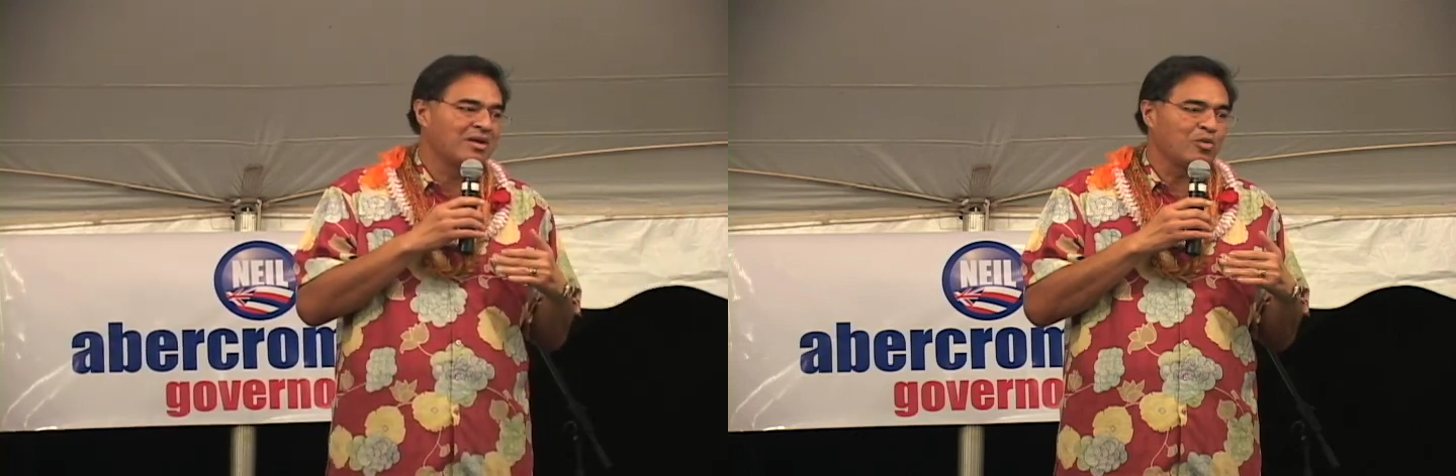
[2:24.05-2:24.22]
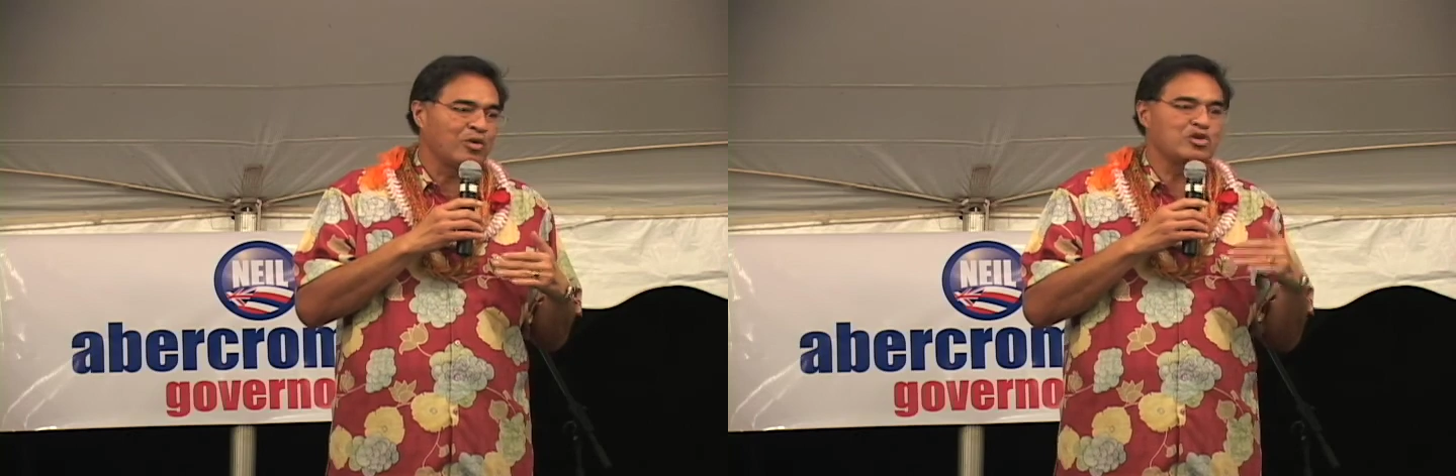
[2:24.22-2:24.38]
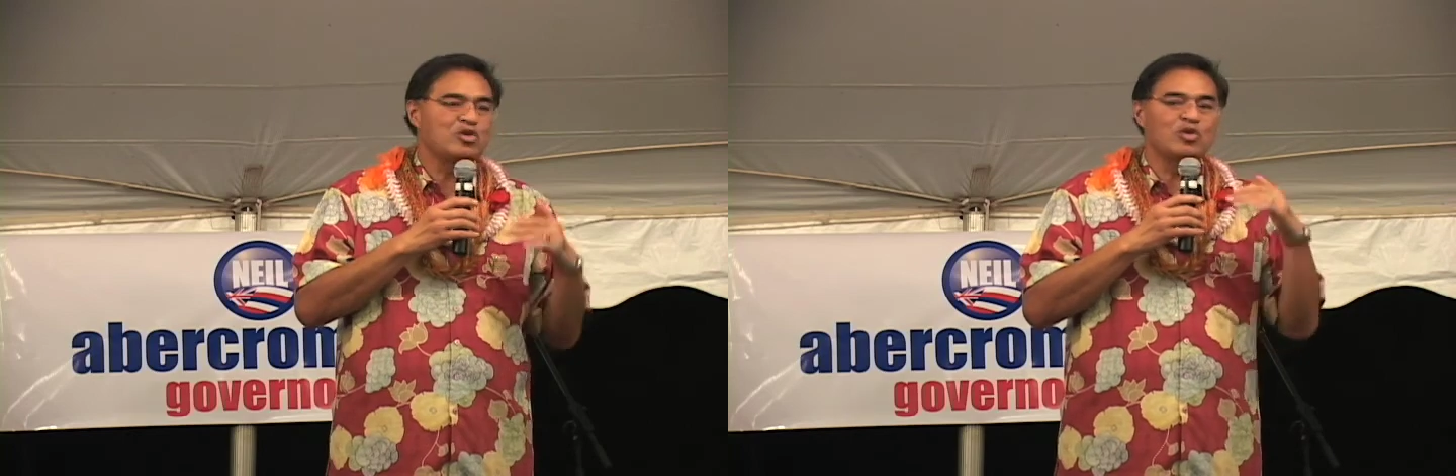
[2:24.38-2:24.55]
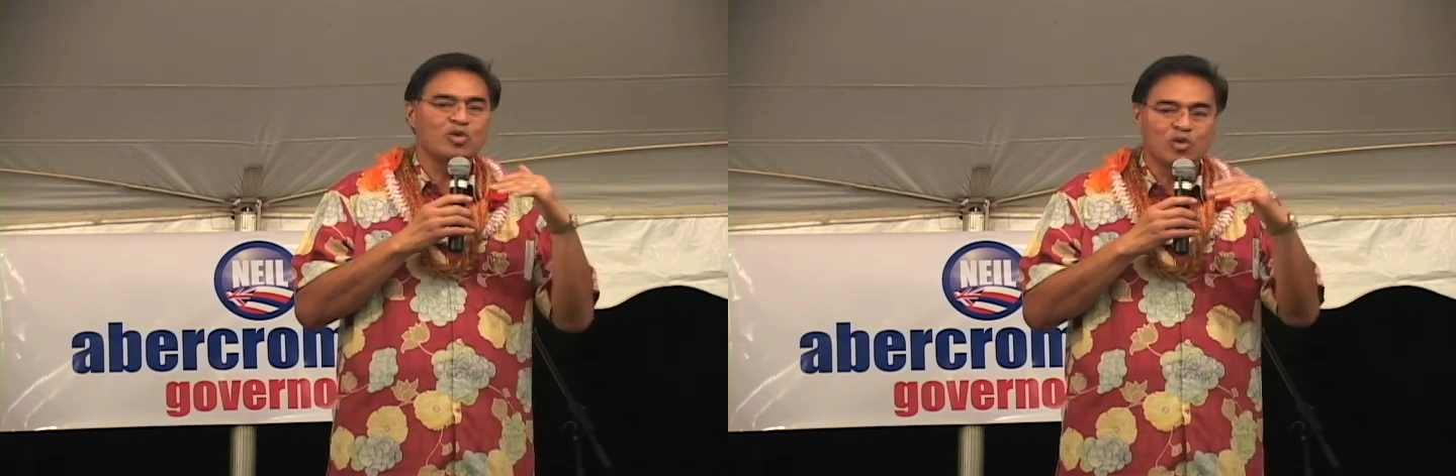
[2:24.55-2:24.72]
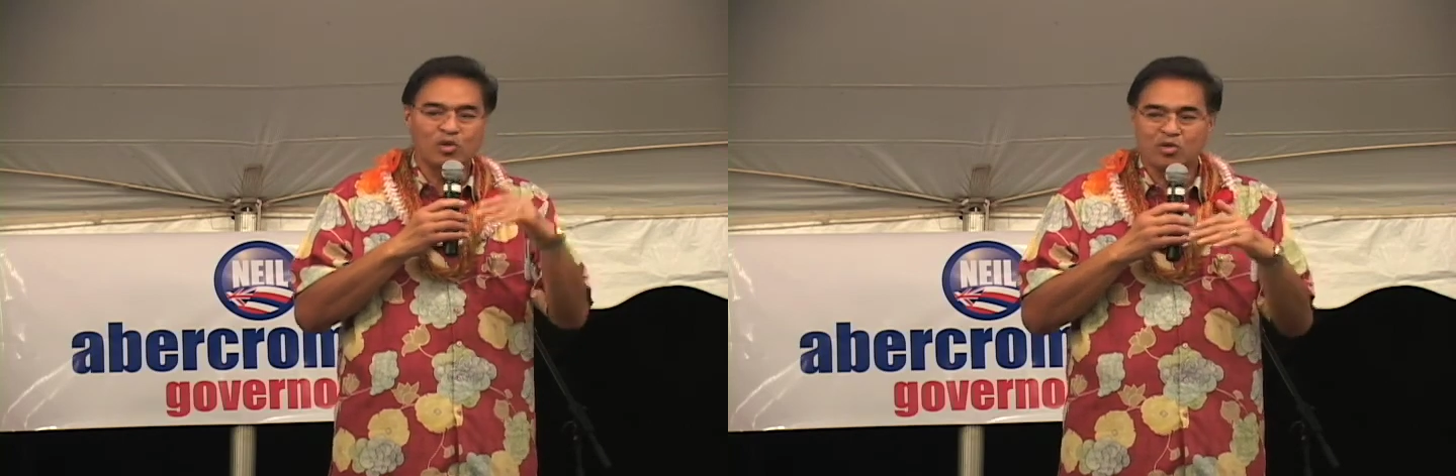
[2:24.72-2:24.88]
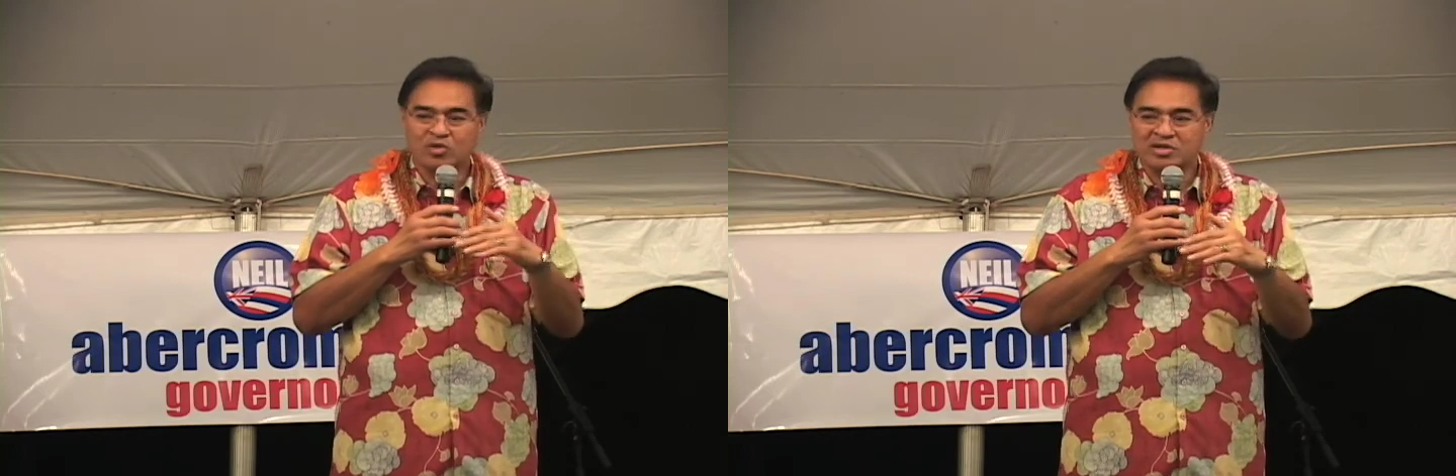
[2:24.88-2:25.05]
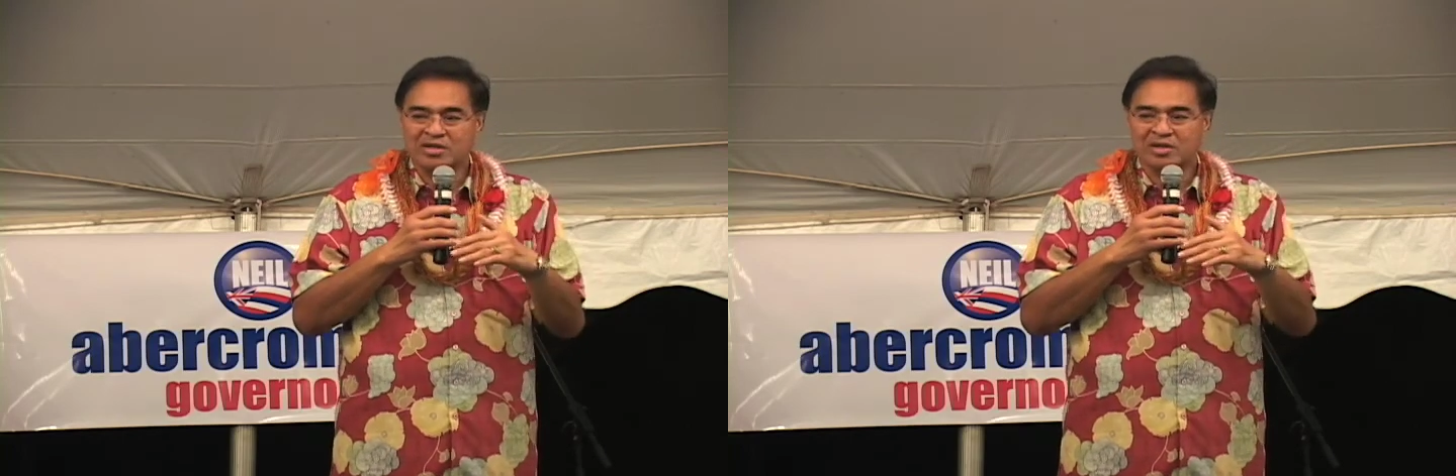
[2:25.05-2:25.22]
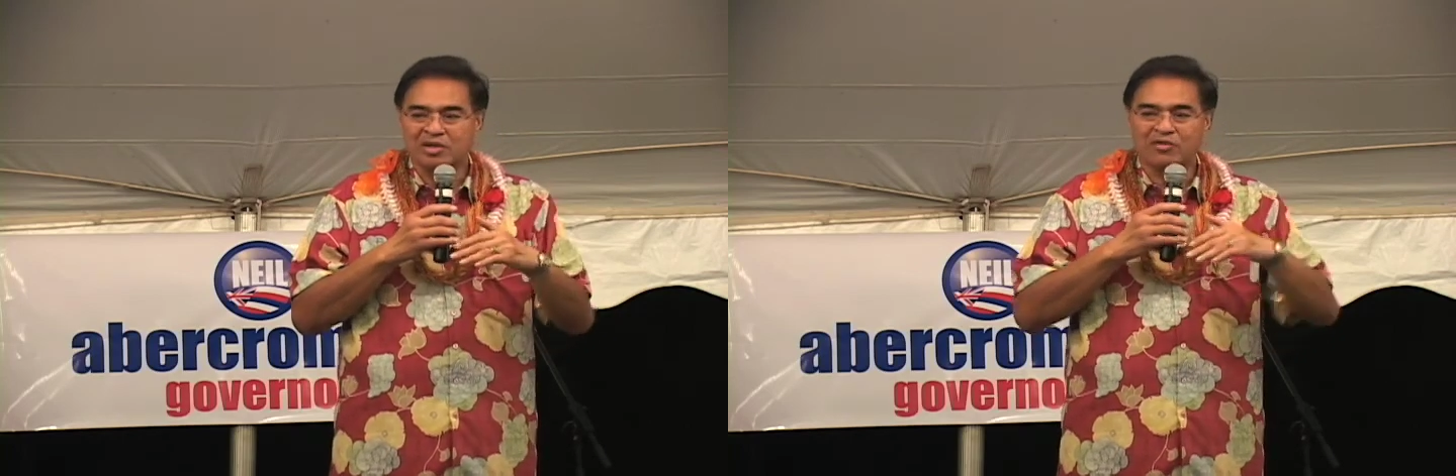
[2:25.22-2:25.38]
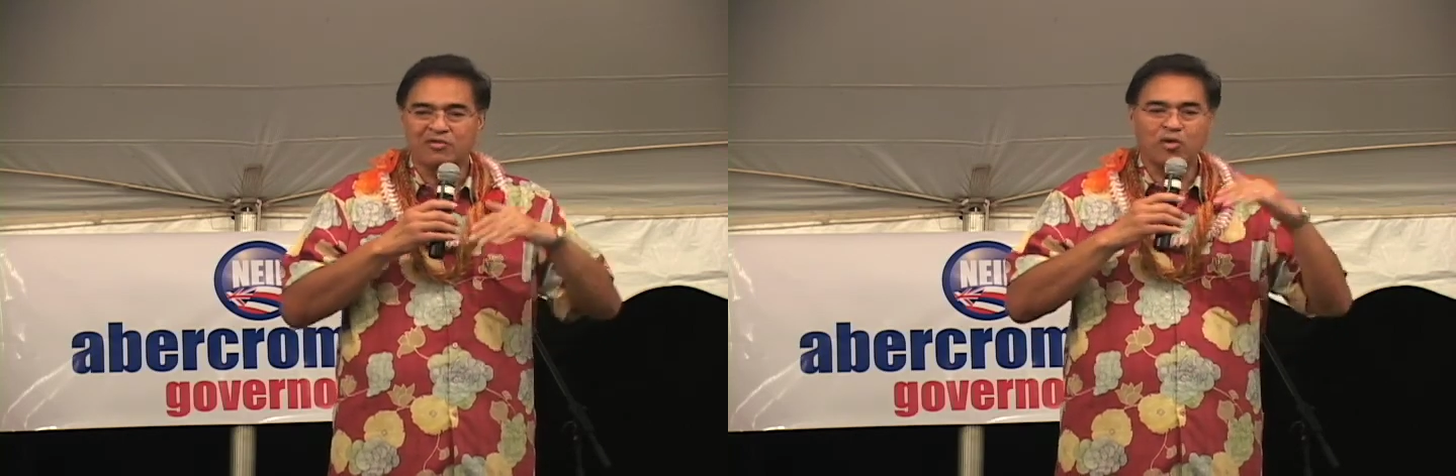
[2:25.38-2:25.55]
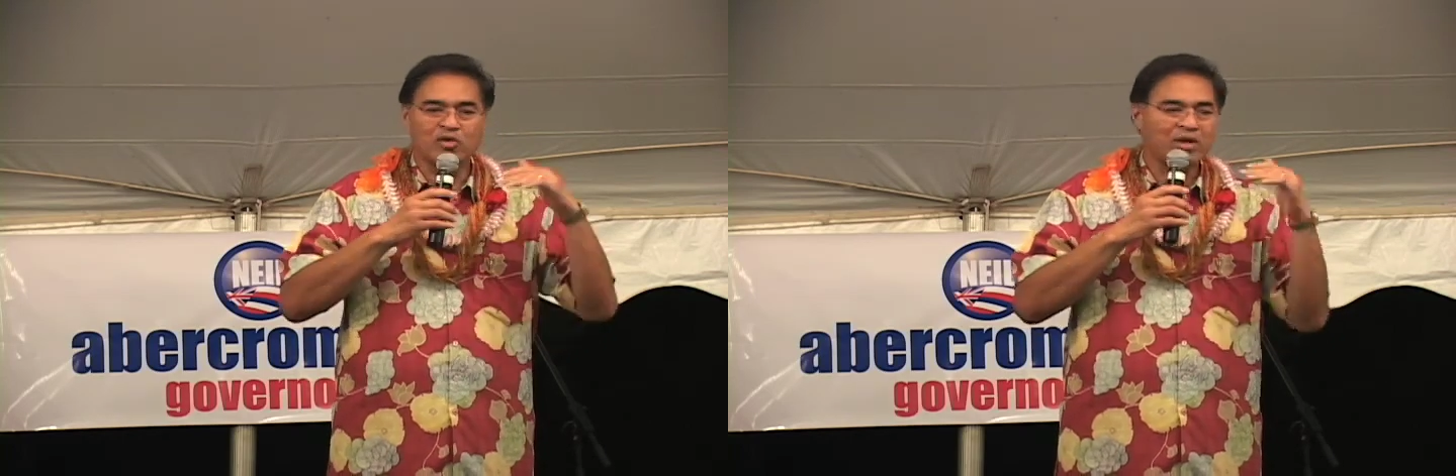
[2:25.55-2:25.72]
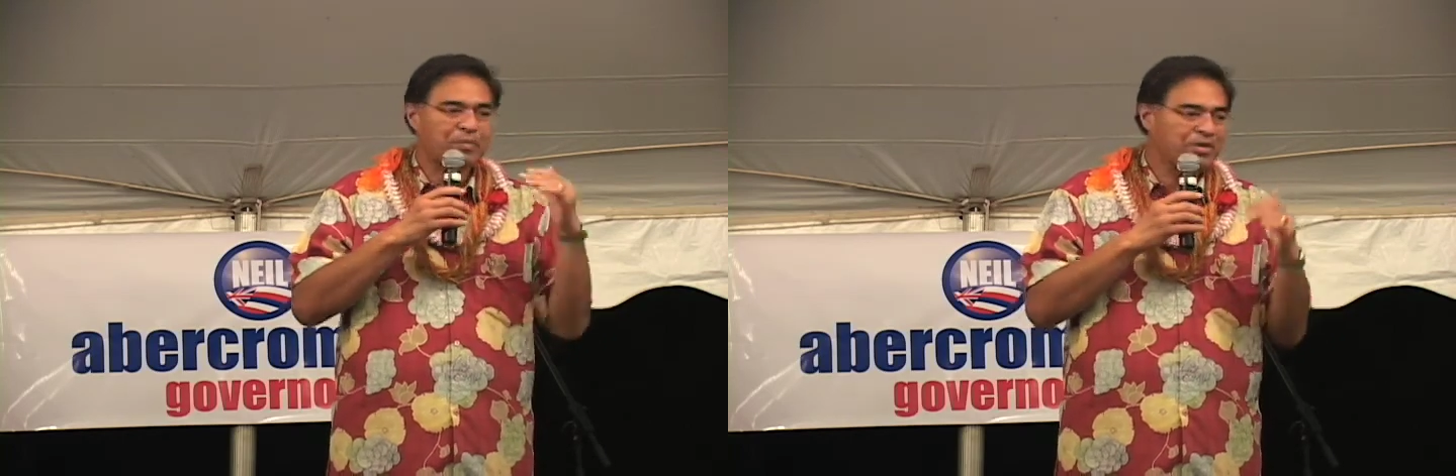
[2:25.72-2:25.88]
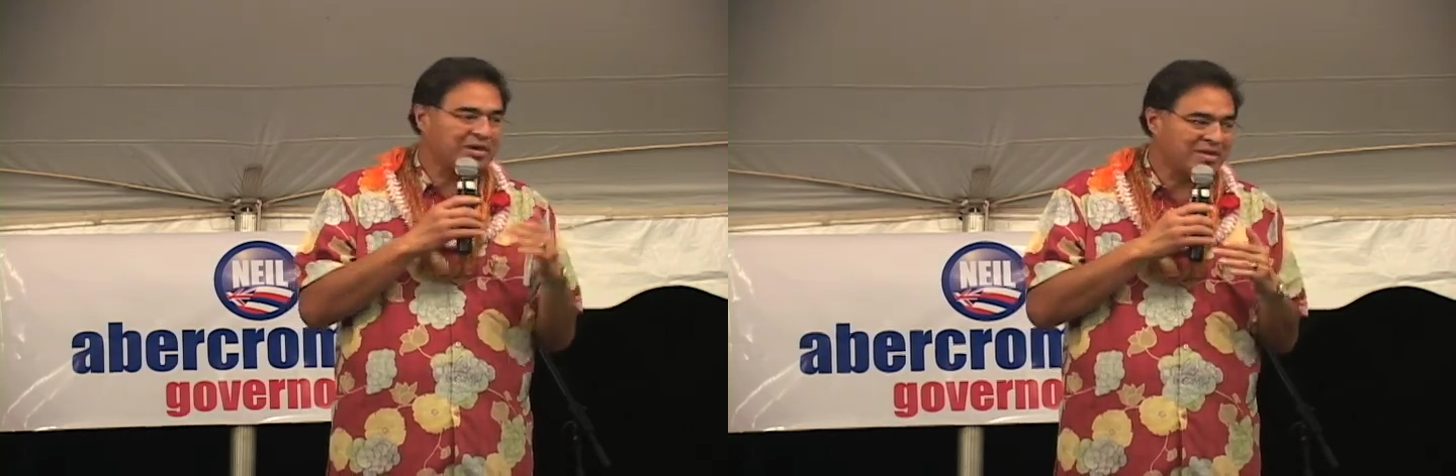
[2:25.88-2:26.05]
when you lose, you fold
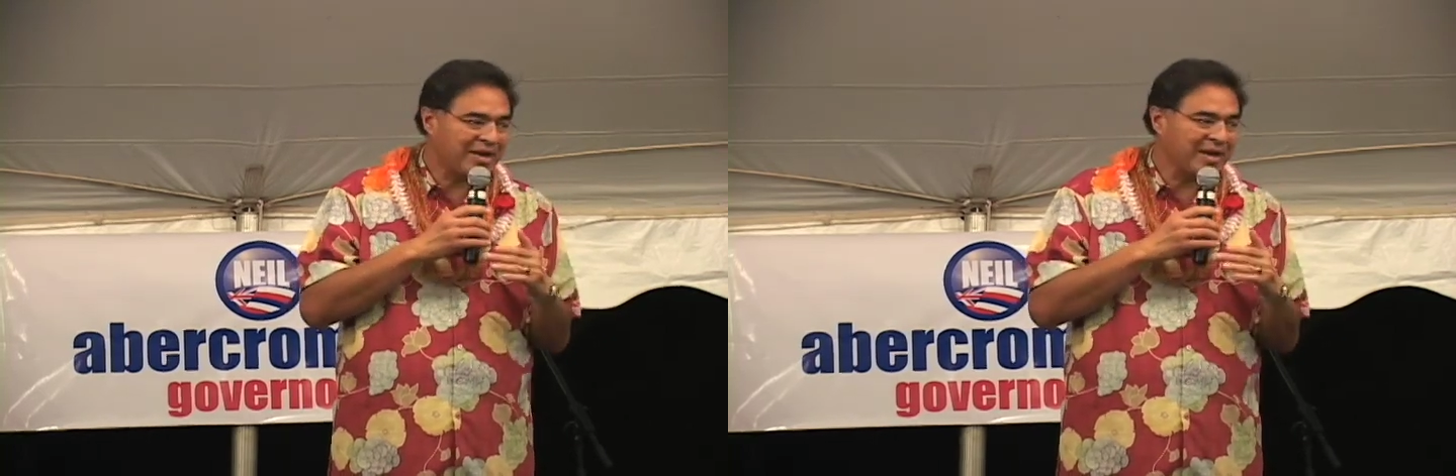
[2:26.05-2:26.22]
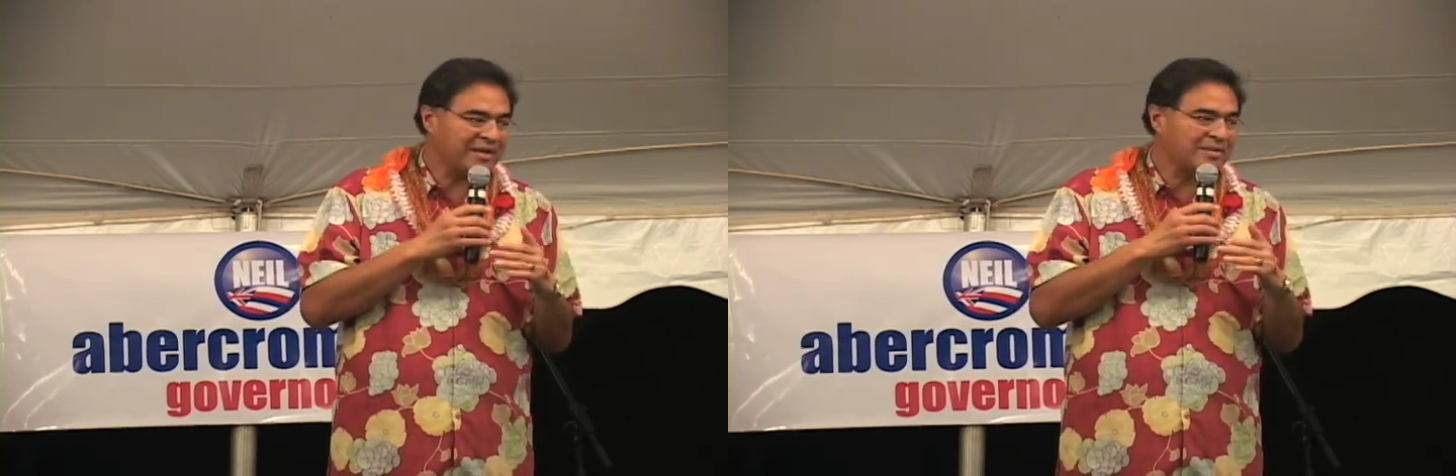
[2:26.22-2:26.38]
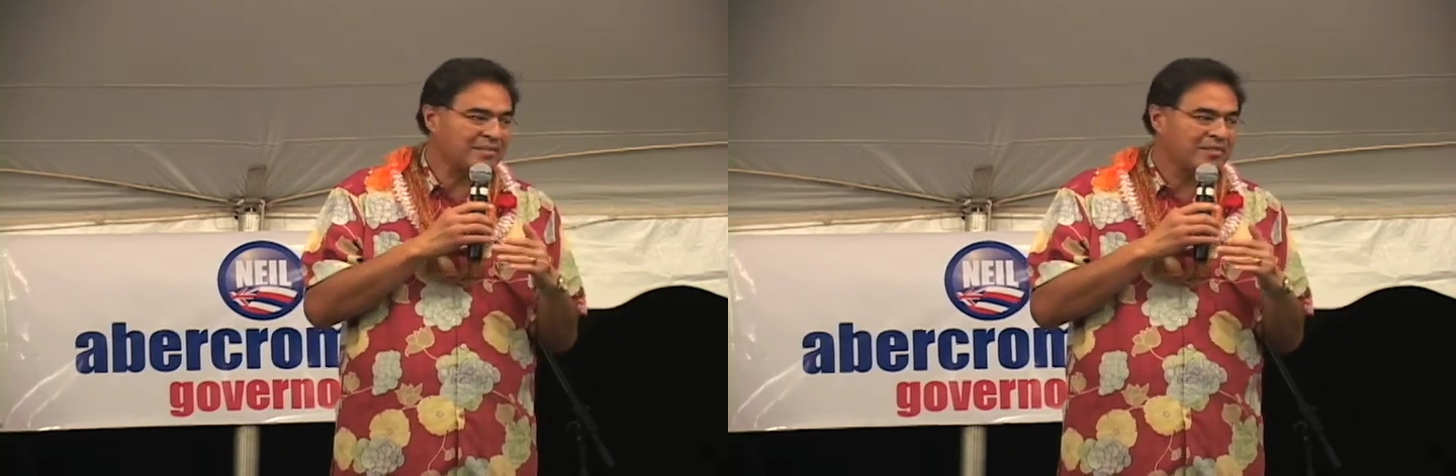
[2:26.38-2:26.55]
up your tent,